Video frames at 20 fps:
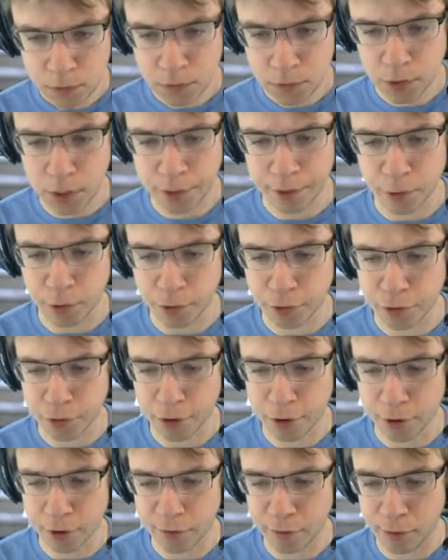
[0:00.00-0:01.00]
I think we're
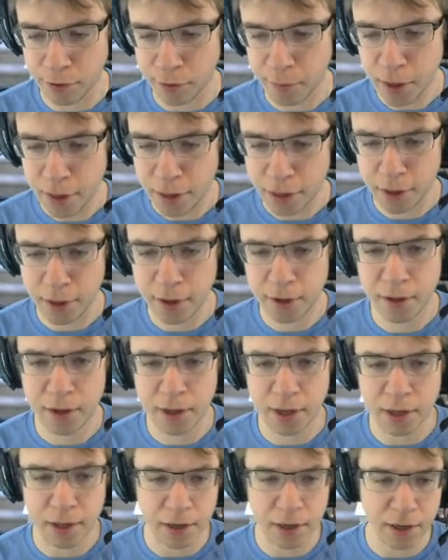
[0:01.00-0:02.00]
strong enough to smith,
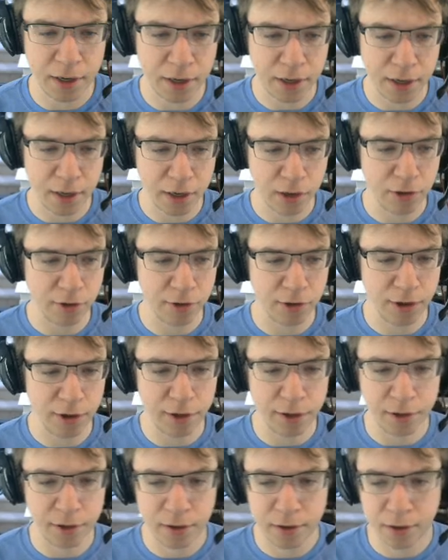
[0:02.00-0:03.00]
and
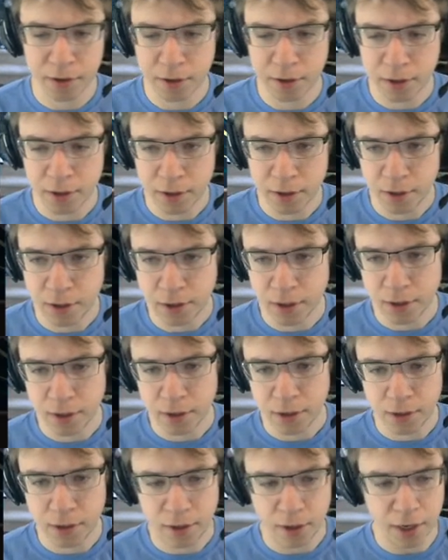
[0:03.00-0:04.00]
Clothesline.
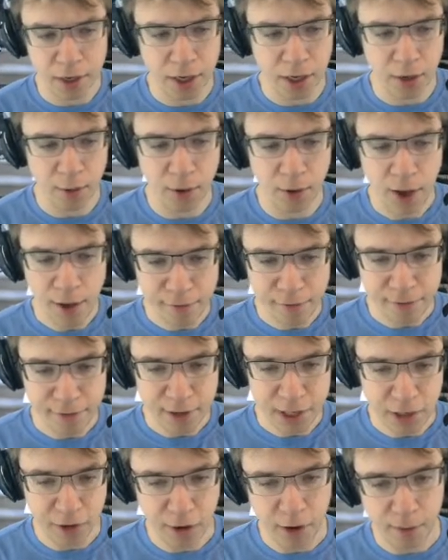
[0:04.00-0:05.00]
We have
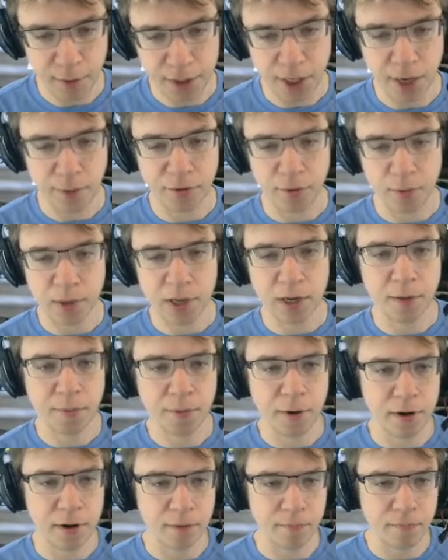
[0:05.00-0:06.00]
Gremlin Knob, so we can
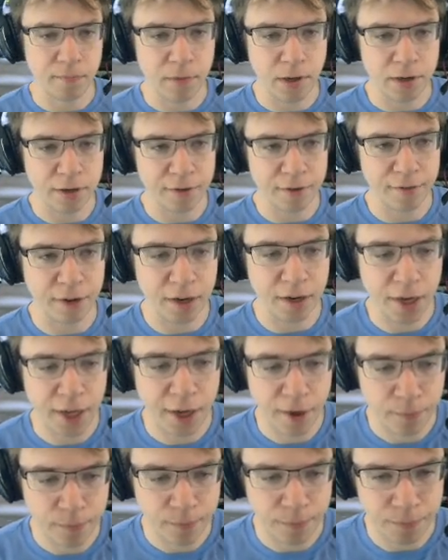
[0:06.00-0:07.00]
upgrade a defend
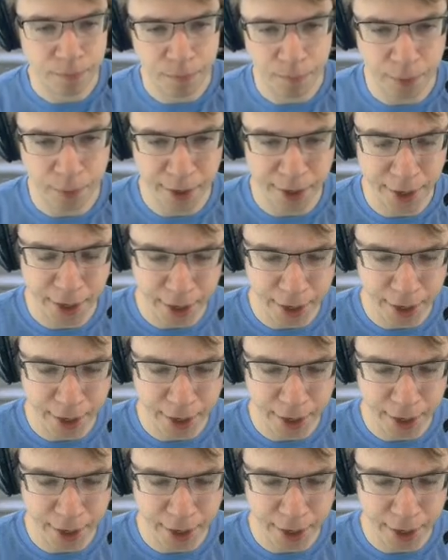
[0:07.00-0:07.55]
now, but